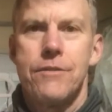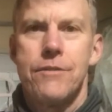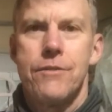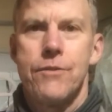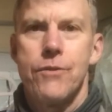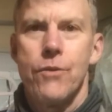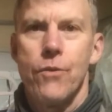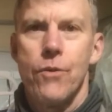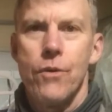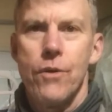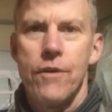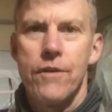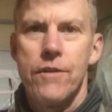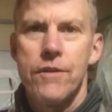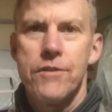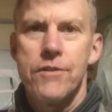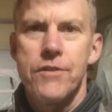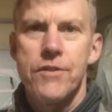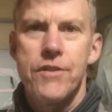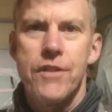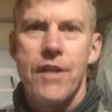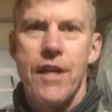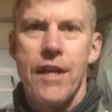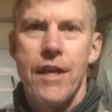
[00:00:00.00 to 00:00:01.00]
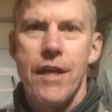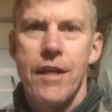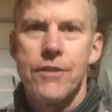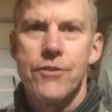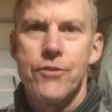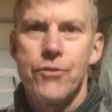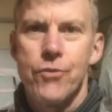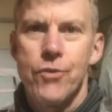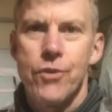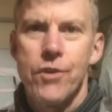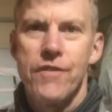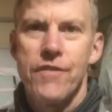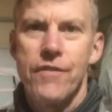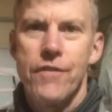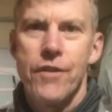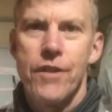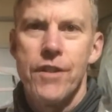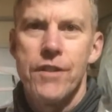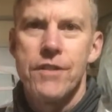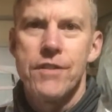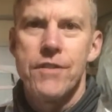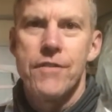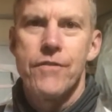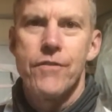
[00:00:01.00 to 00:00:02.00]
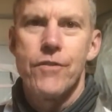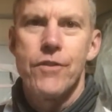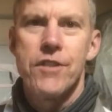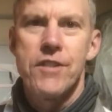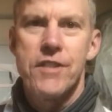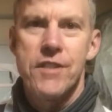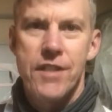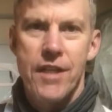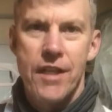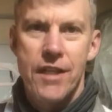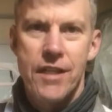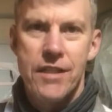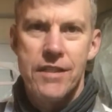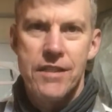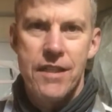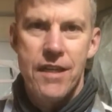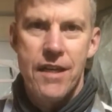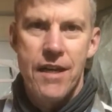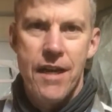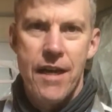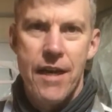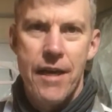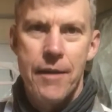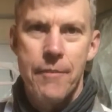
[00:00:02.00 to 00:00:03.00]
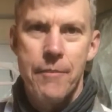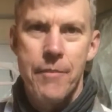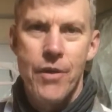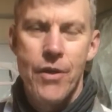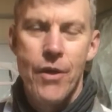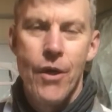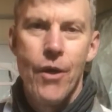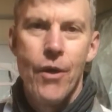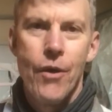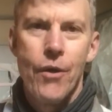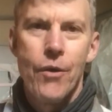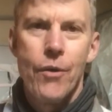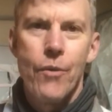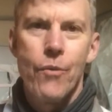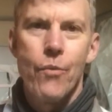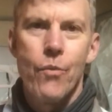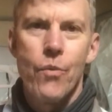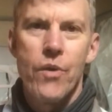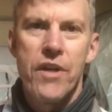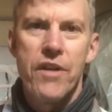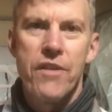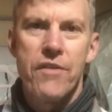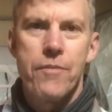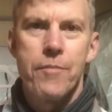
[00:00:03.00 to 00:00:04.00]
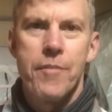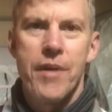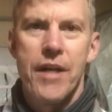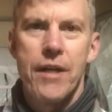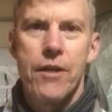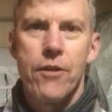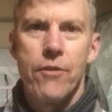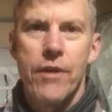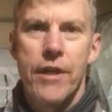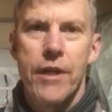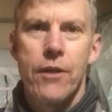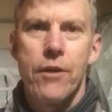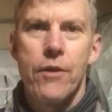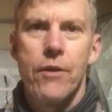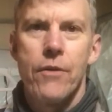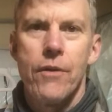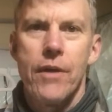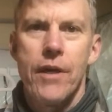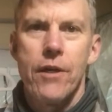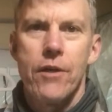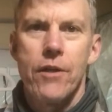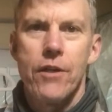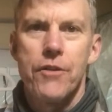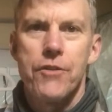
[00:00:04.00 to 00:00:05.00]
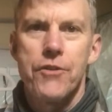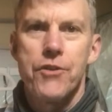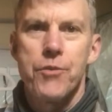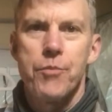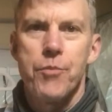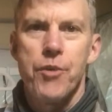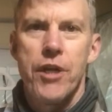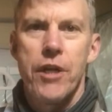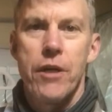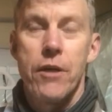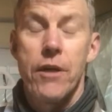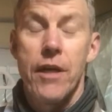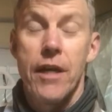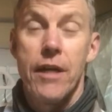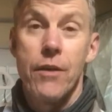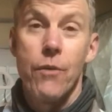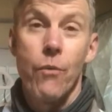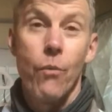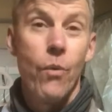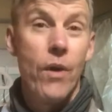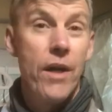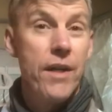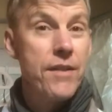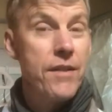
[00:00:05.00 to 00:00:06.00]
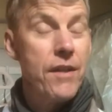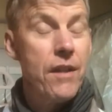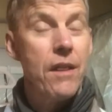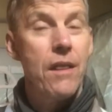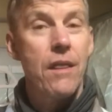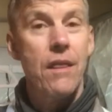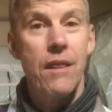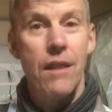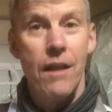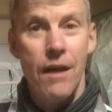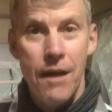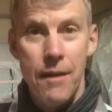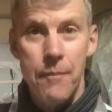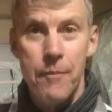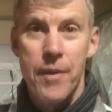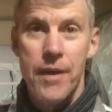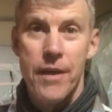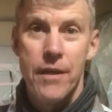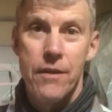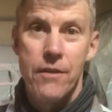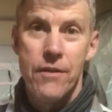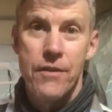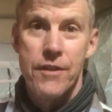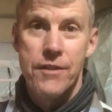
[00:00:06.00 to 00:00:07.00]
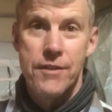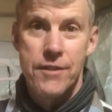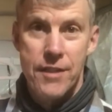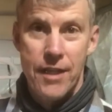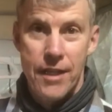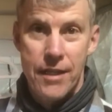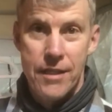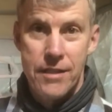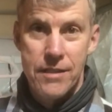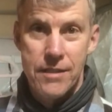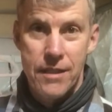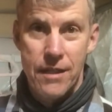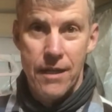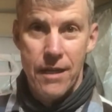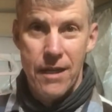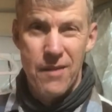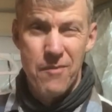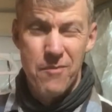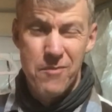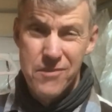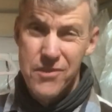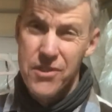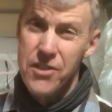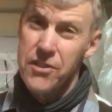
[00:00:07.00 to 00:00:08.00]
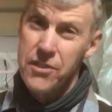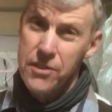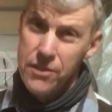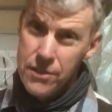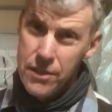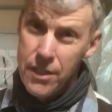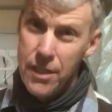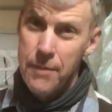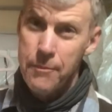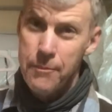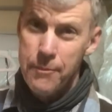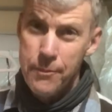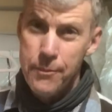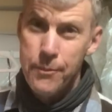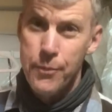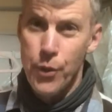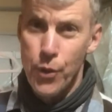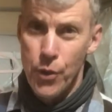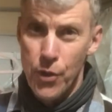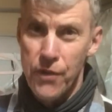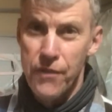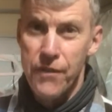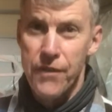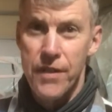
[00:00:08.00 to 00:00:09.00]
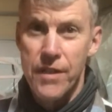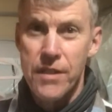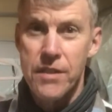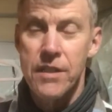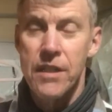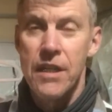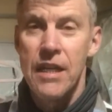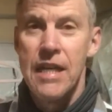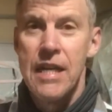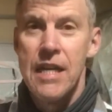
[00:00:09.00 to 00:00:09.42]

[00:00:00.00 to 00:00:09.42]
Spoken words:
doors and drawer fronts for a second time with my Graco airless sprayer, and it went a lot better the second time. Still not perfect.